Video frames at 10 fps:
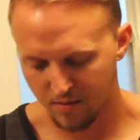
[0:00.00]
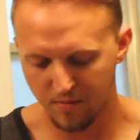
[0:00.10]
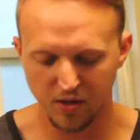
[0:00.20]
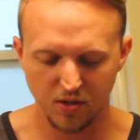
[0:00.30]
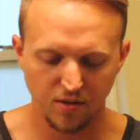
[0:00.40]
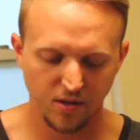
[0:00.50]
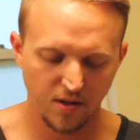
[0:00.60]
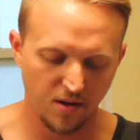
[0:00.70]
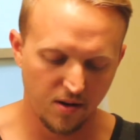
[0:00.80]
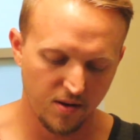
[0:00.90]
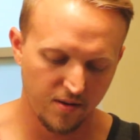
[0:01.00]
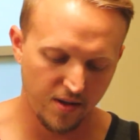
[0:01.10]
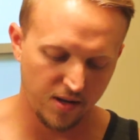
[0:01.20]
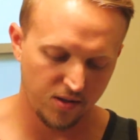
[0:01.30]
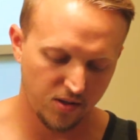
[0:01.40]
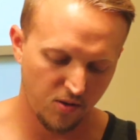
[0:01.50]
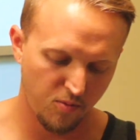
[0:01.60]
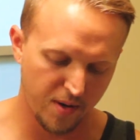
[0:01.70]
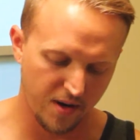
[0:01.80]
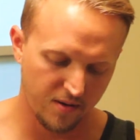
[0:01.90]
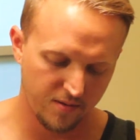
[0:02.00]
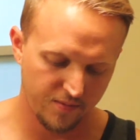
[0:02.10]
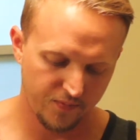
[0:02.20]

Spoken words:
Make sure you get all of that soap out.